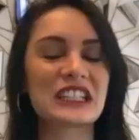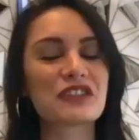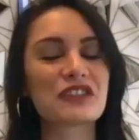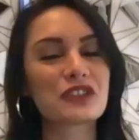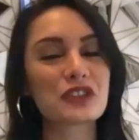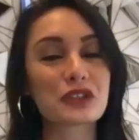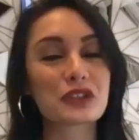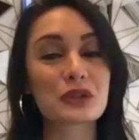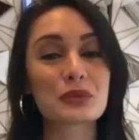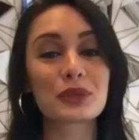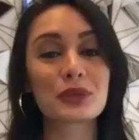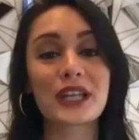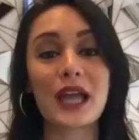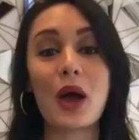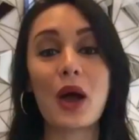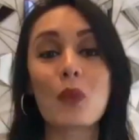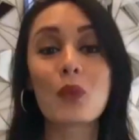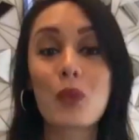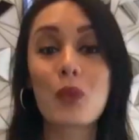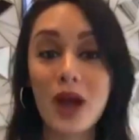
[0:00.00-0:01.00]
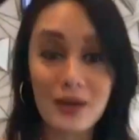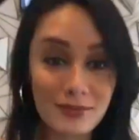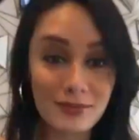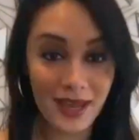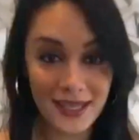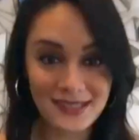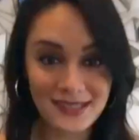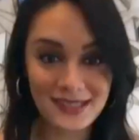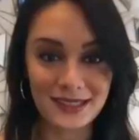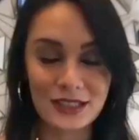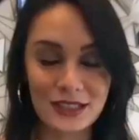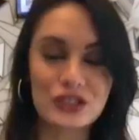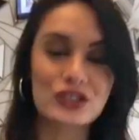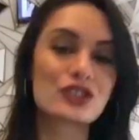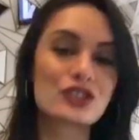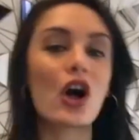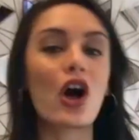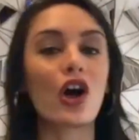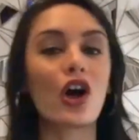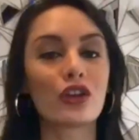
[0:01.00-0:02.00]
if you could bring out one message to
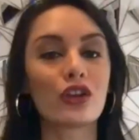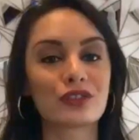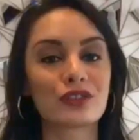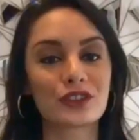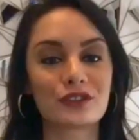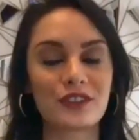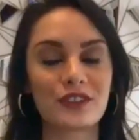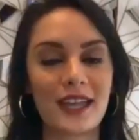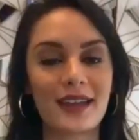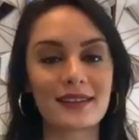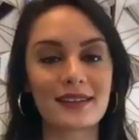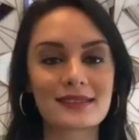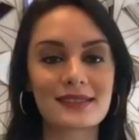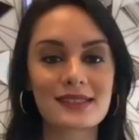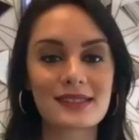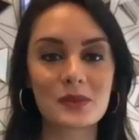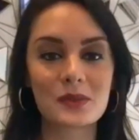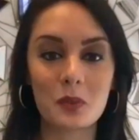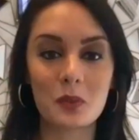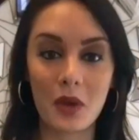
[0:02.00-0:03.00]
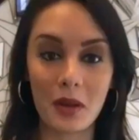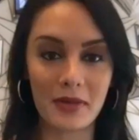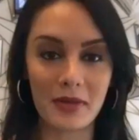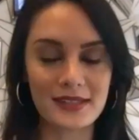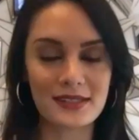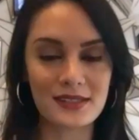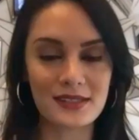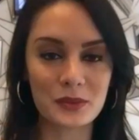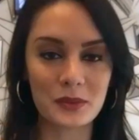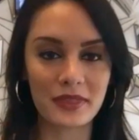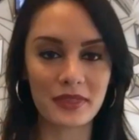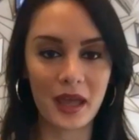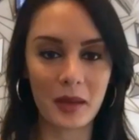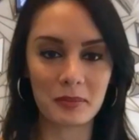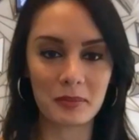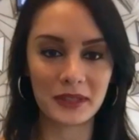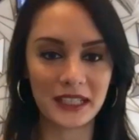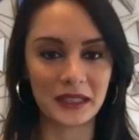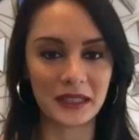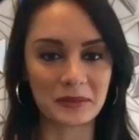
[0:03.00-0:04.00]
all of your fans, what message would that
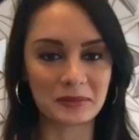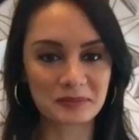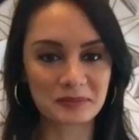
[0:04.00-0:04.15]
be?